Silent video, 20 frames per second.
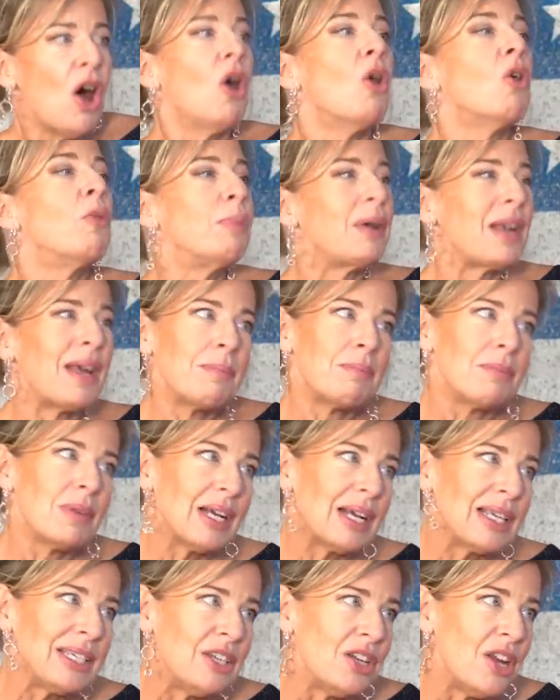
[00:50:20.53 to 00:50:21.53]
Oh, but I'm,
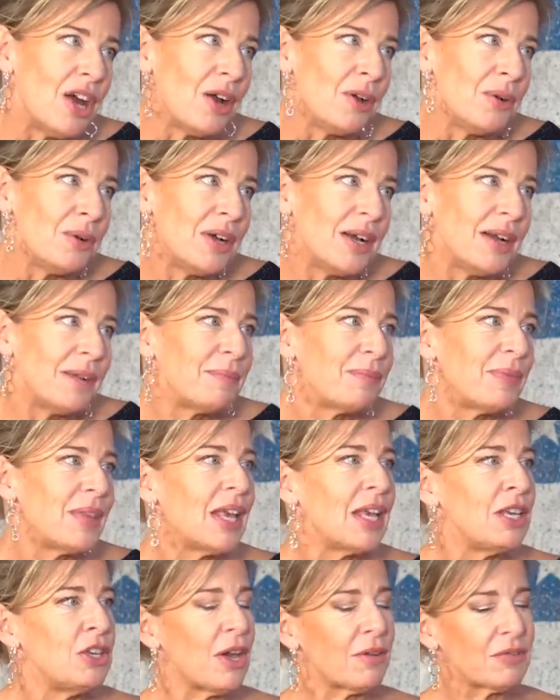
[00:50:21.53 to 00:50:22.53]
you know,
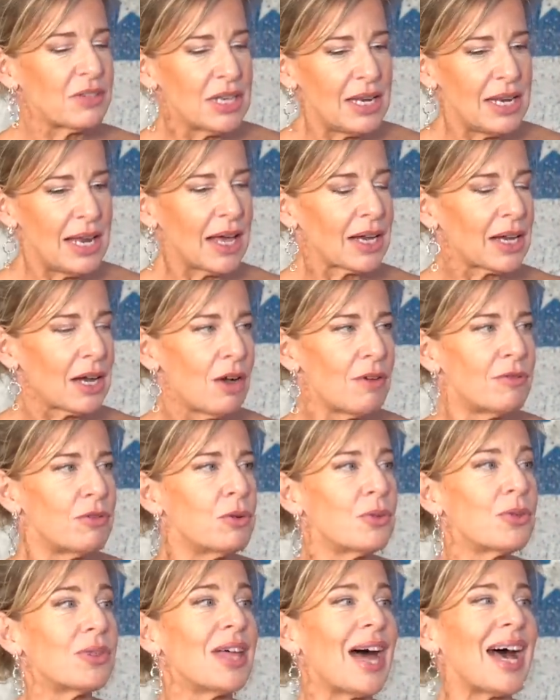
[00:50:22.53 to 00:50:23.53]
you have to let go of
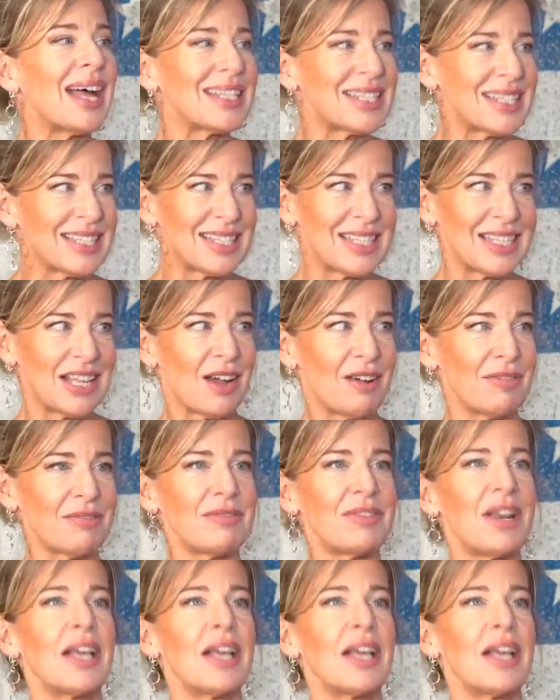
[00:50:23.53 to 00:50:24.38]
all that stuff,